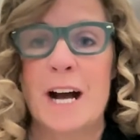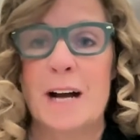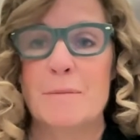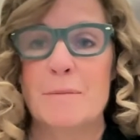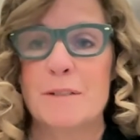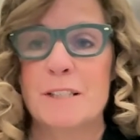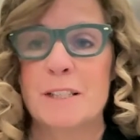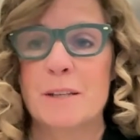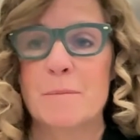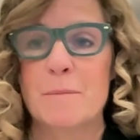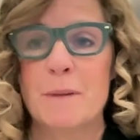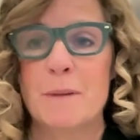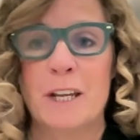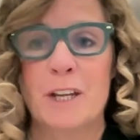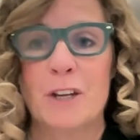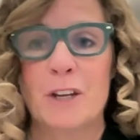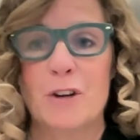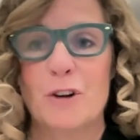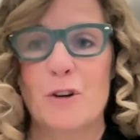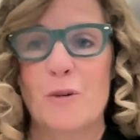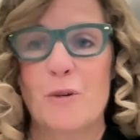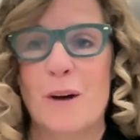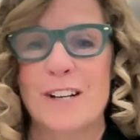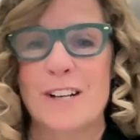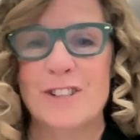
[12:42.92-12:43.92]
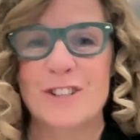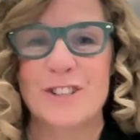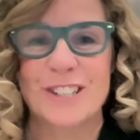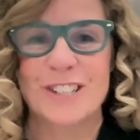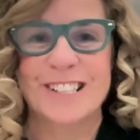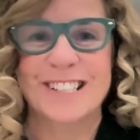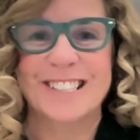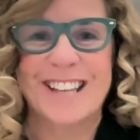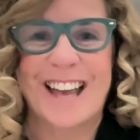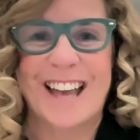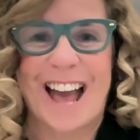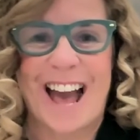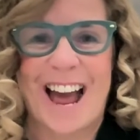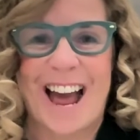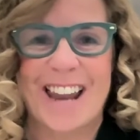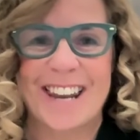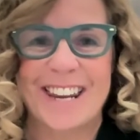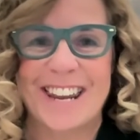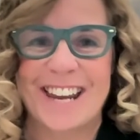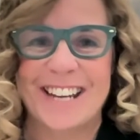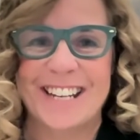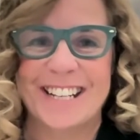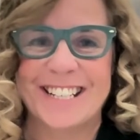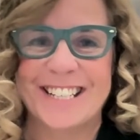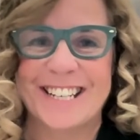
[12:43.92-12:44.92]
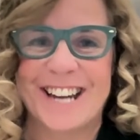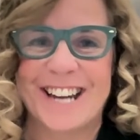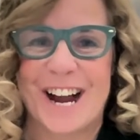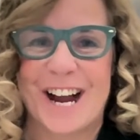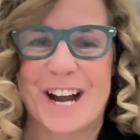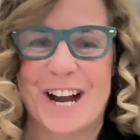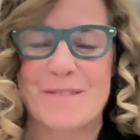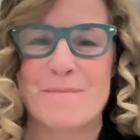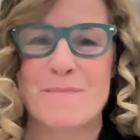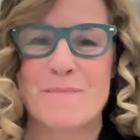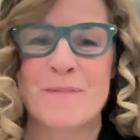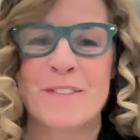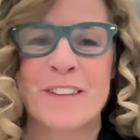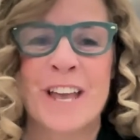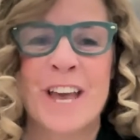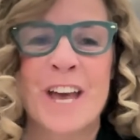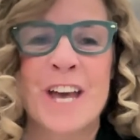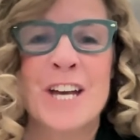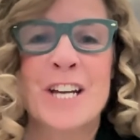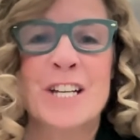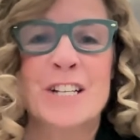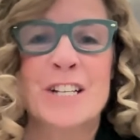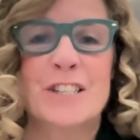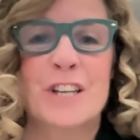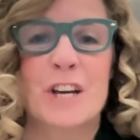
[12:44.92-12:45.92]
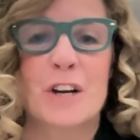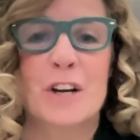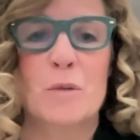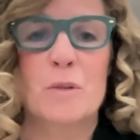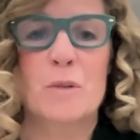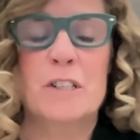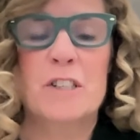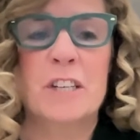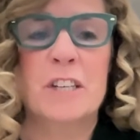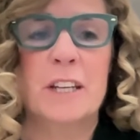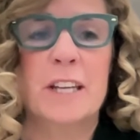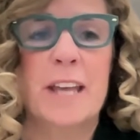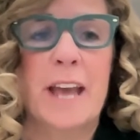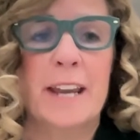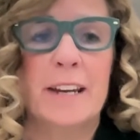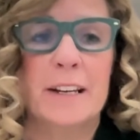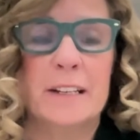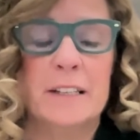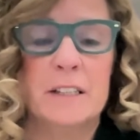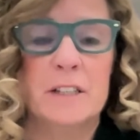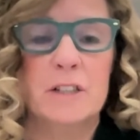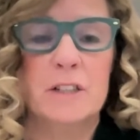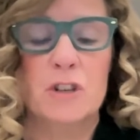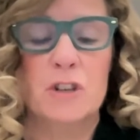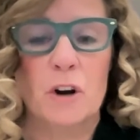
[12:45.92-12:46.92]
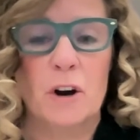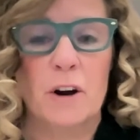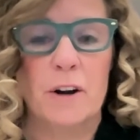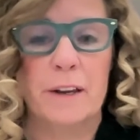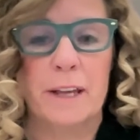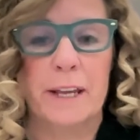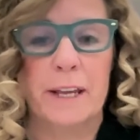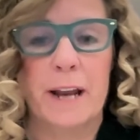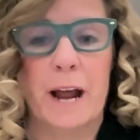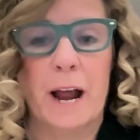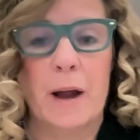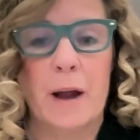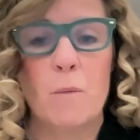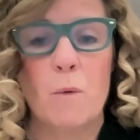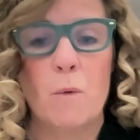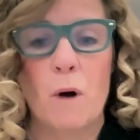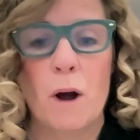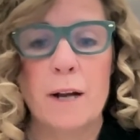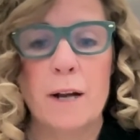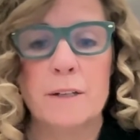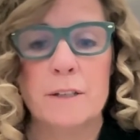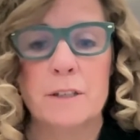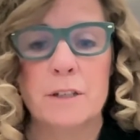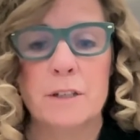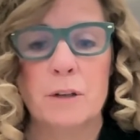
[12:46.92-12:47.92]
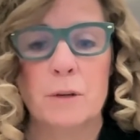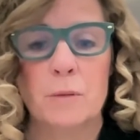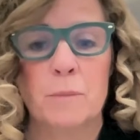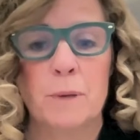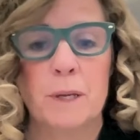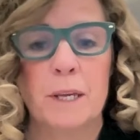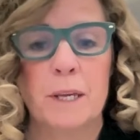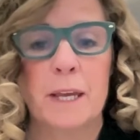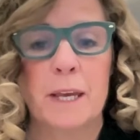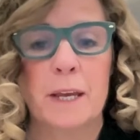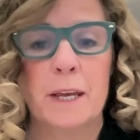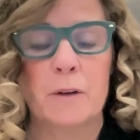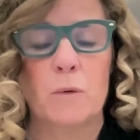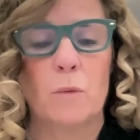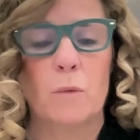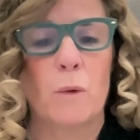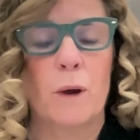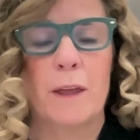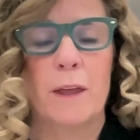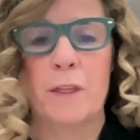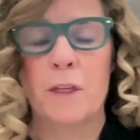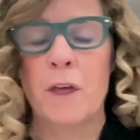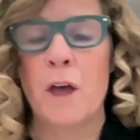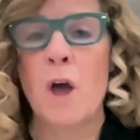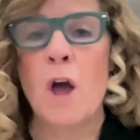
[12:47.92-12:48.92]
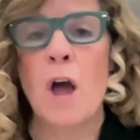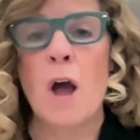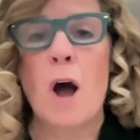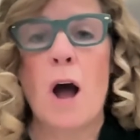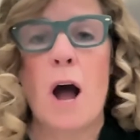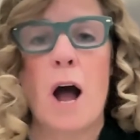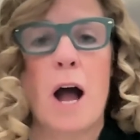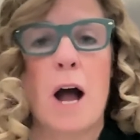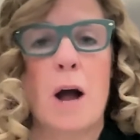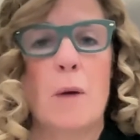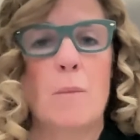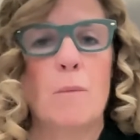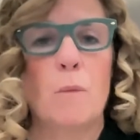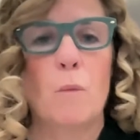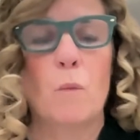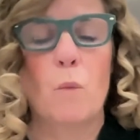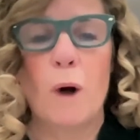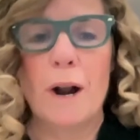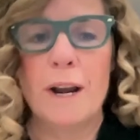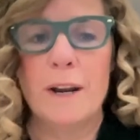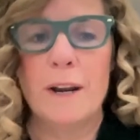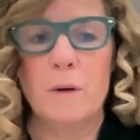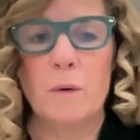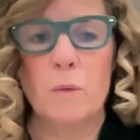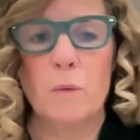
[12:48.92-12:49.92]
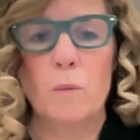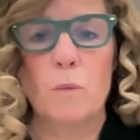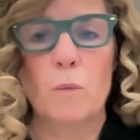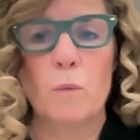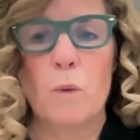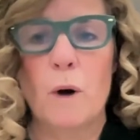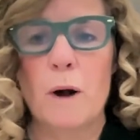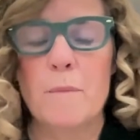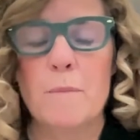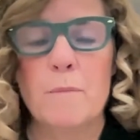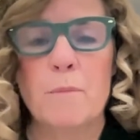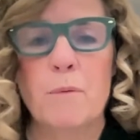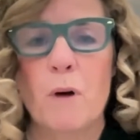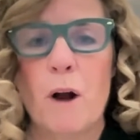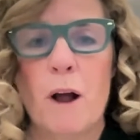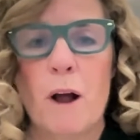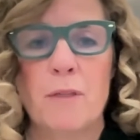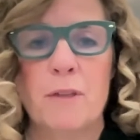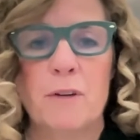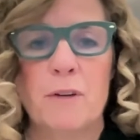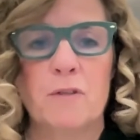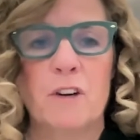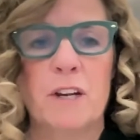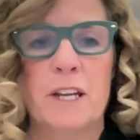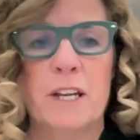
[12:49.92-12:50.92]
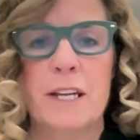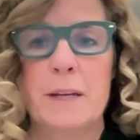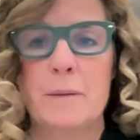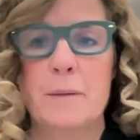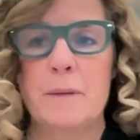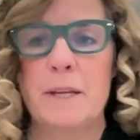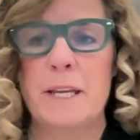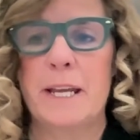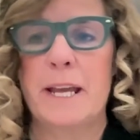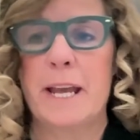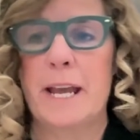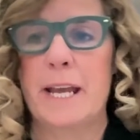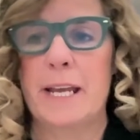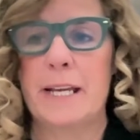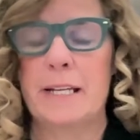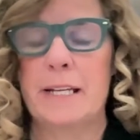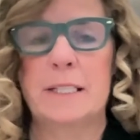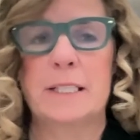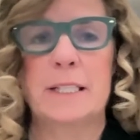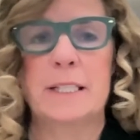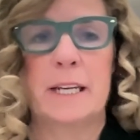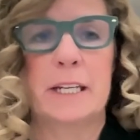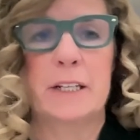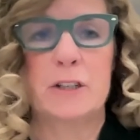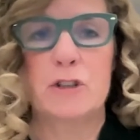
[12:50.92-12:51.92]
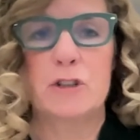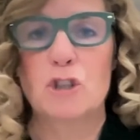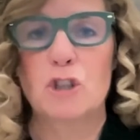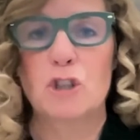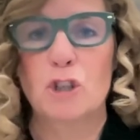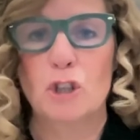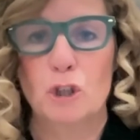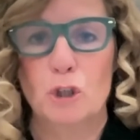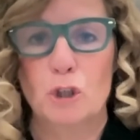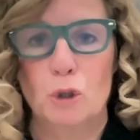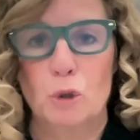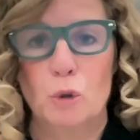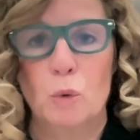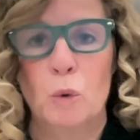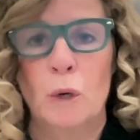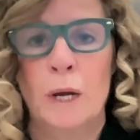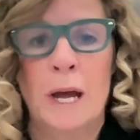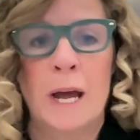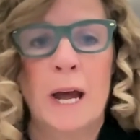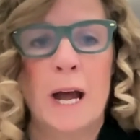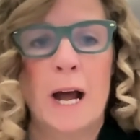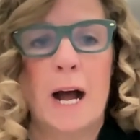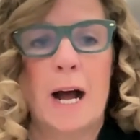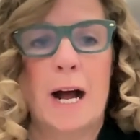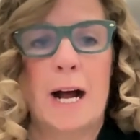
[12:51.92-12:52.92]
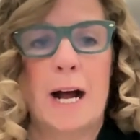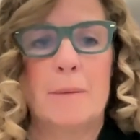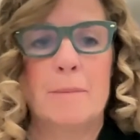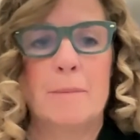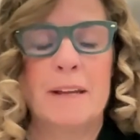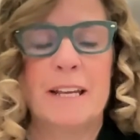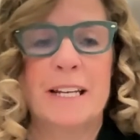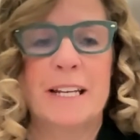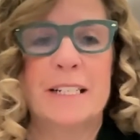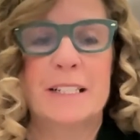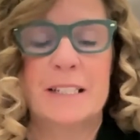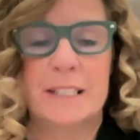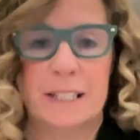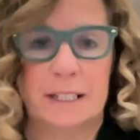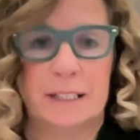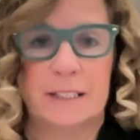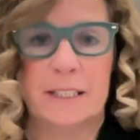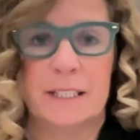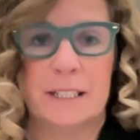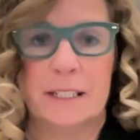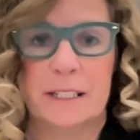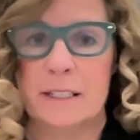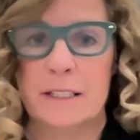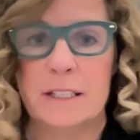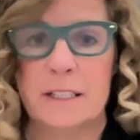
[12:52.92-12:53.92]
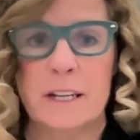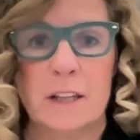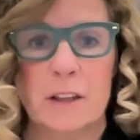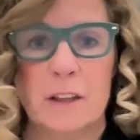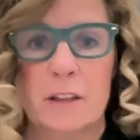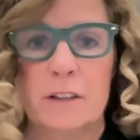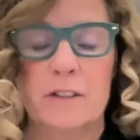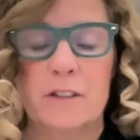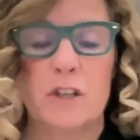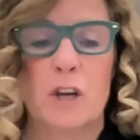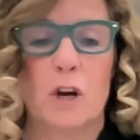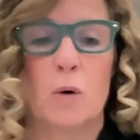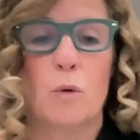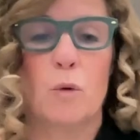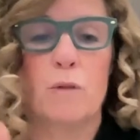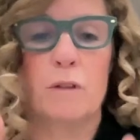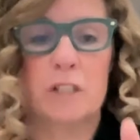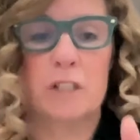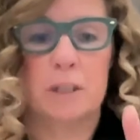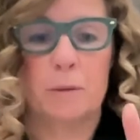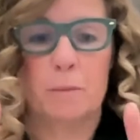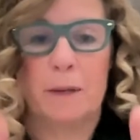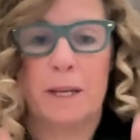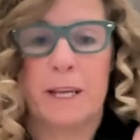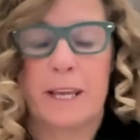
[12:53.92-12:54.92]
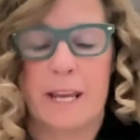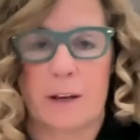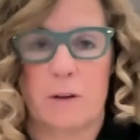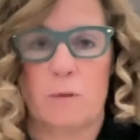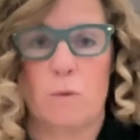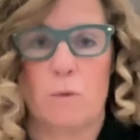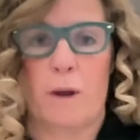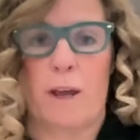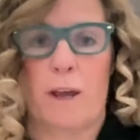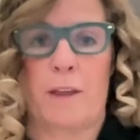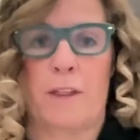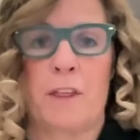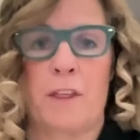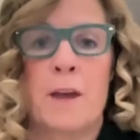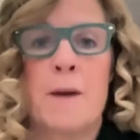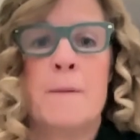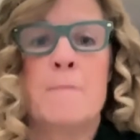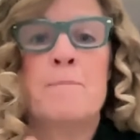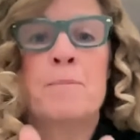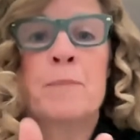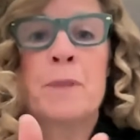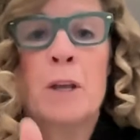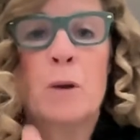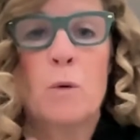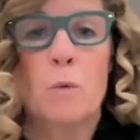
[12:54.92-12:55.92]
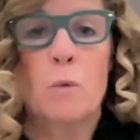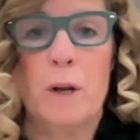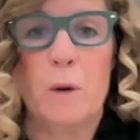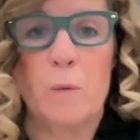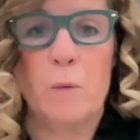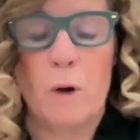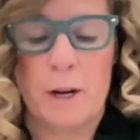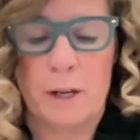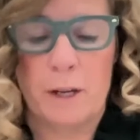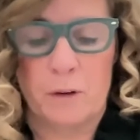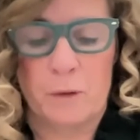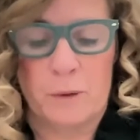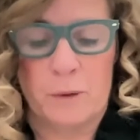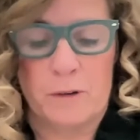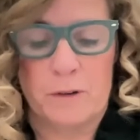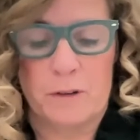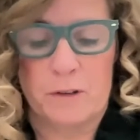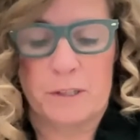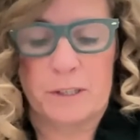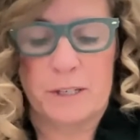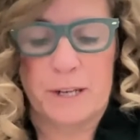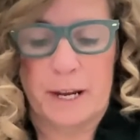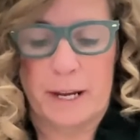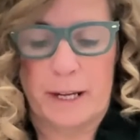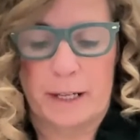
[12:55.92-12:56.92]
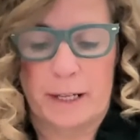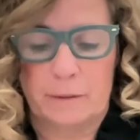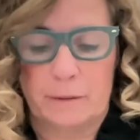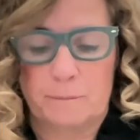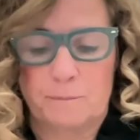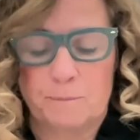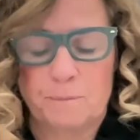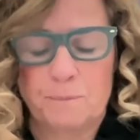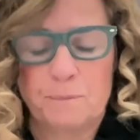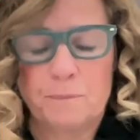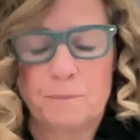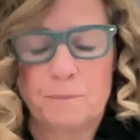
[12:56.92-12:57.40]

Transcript: submitting your questions at any time. So to get us started, I want to begin with what brought the Rahimi case into existence. And so to begin with, what I want you to understand